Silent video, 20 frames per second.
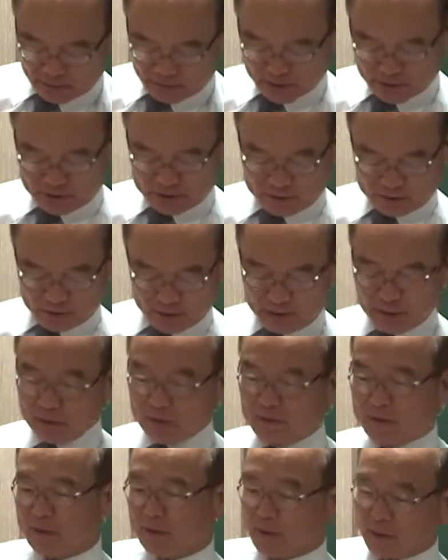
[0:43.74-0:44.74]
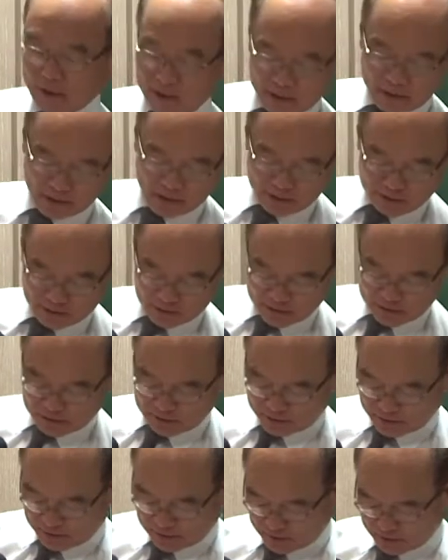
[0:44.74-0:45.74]
6, I
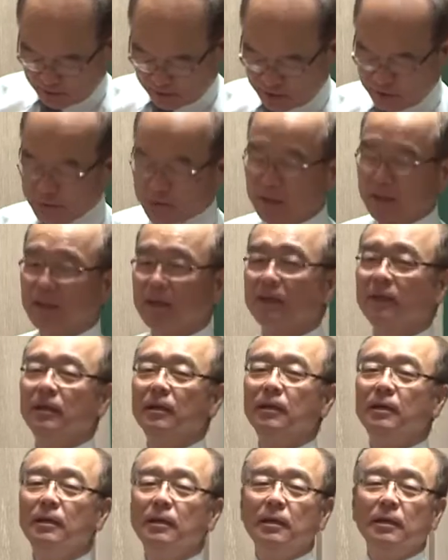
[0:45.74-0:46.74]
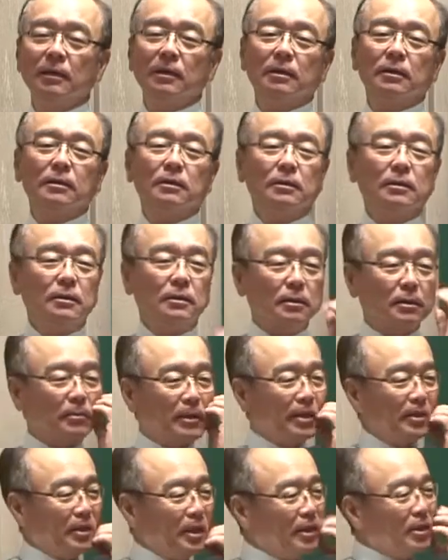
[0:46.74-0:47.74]
guess. Okay.
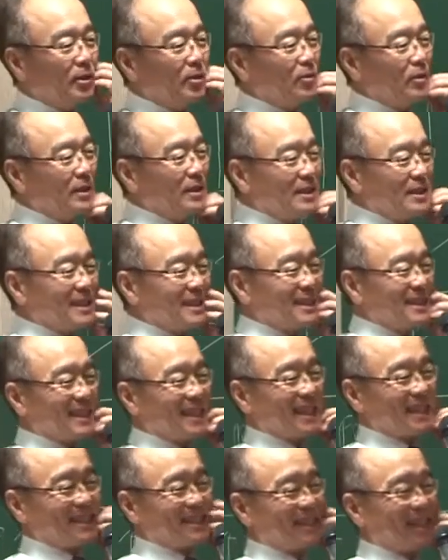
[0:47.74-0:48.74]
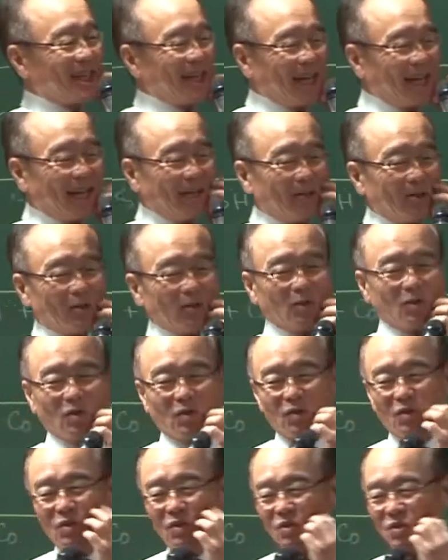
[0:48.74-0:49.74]
Monday we discussed
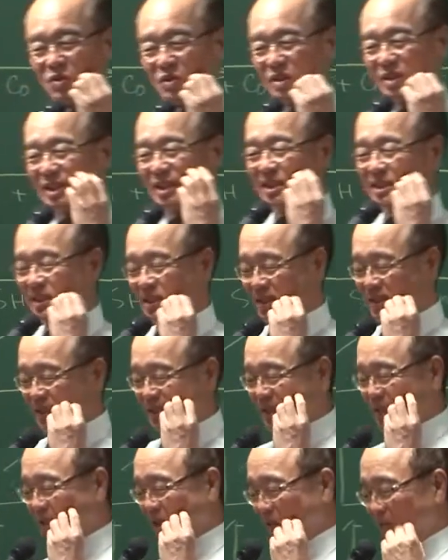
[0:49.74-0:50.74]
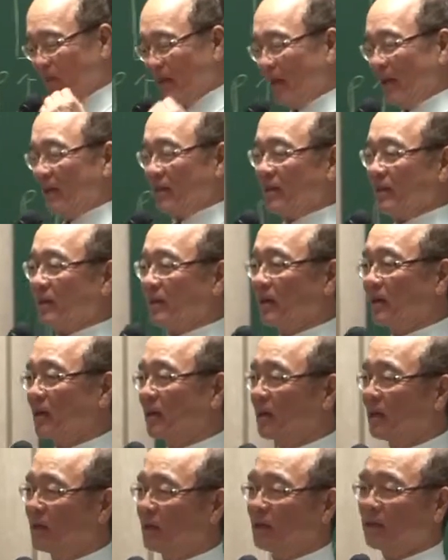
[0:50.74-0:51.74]
how the demand
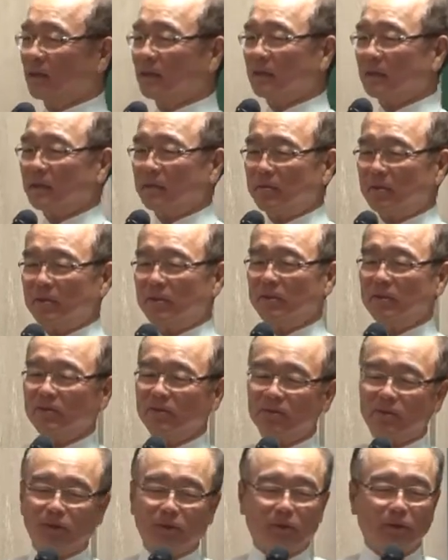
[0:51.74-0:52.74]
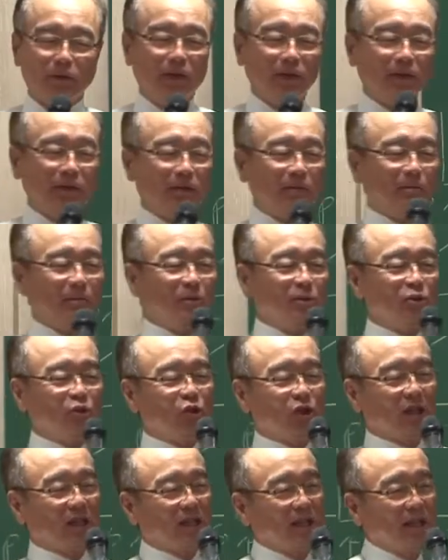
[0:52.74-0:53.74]
curve for
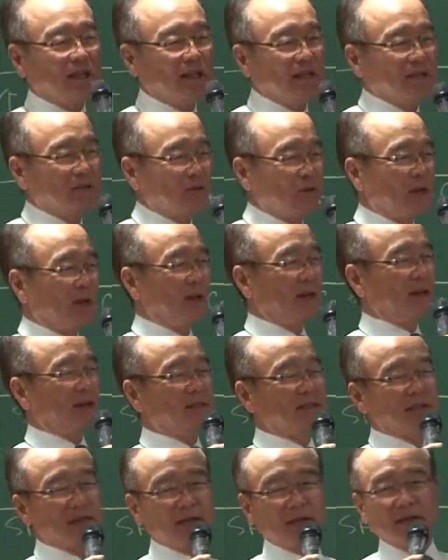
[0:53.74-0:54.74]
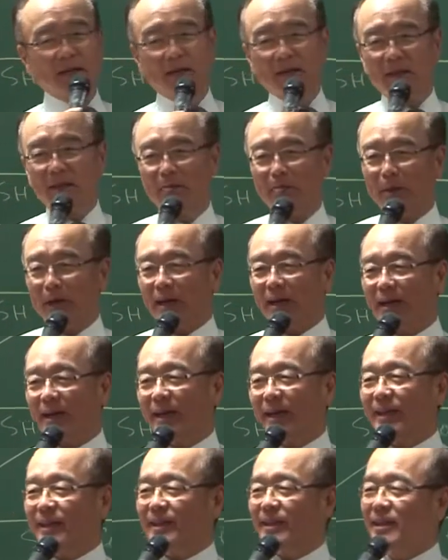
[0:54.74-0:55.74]
individual as well as the
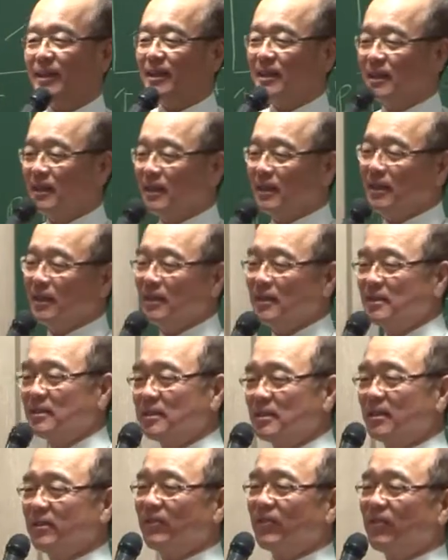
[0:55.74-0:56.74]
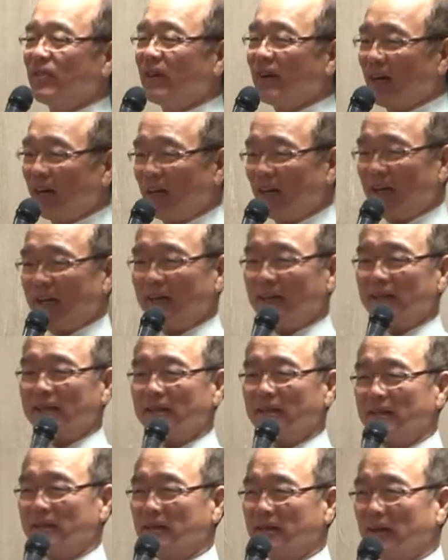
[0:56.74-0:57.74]
market is defined.
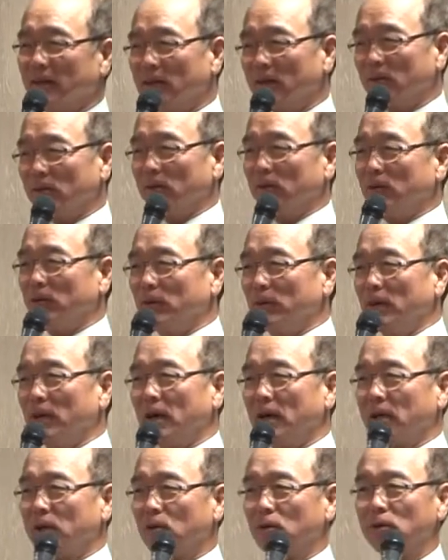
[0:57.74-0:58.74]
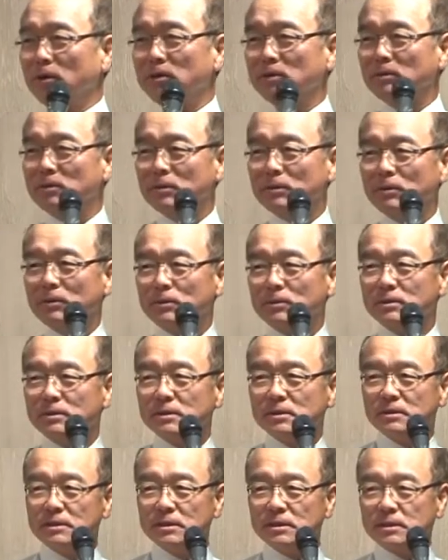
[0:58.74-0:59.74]
Now we are going to
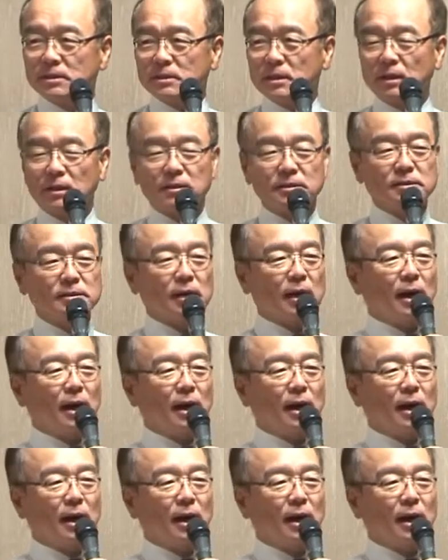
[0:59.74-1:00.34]
discuss